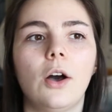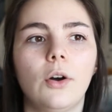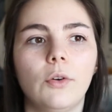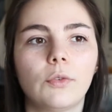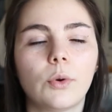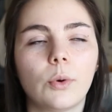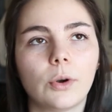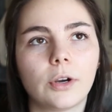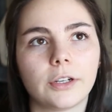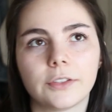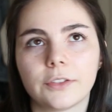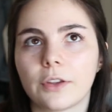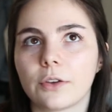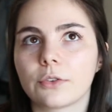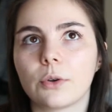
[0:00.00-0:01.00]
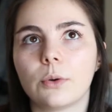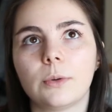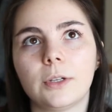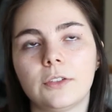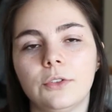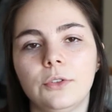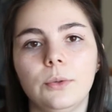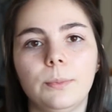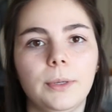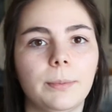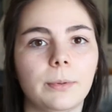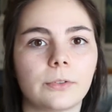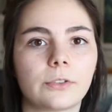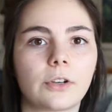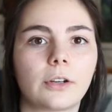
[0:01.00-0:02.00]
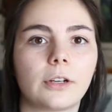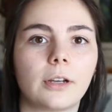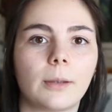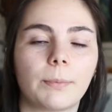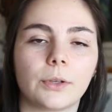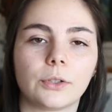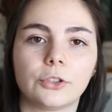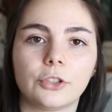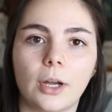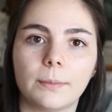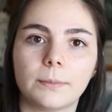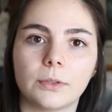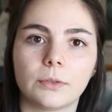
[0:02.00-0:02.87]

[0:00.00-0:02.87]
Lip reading: Of course, there's always new people starting up their shop,